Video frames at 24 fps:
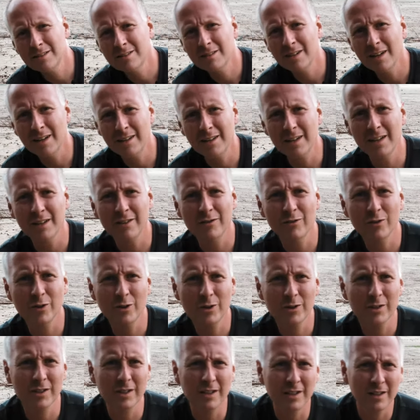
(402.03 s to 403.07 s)
I think
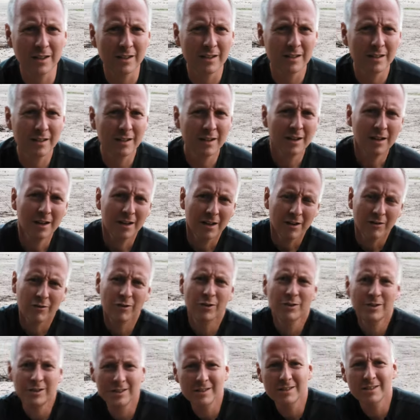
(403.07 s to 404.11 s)
14
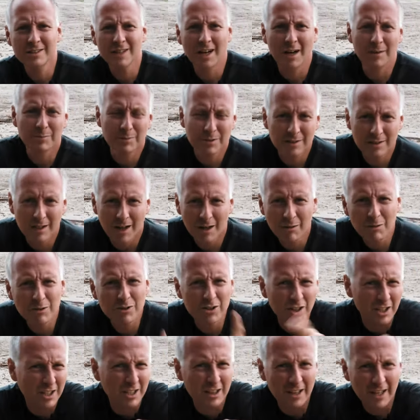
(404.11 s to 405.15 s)
stops. I will
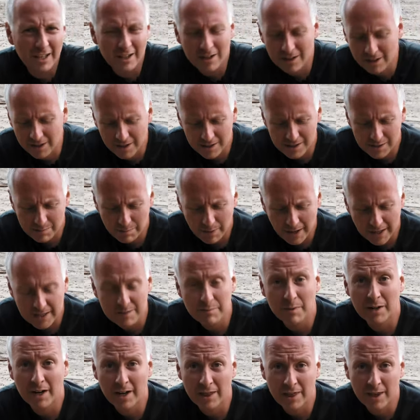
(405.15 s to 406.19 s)
check it later in the specs,
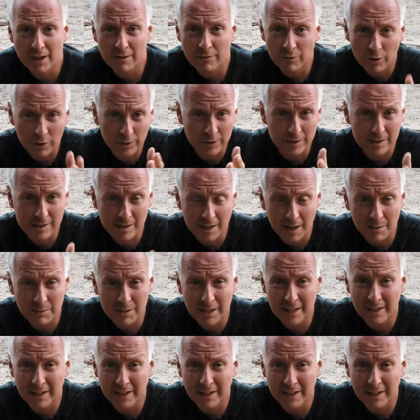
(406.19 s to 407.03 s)
but I think 14 stops.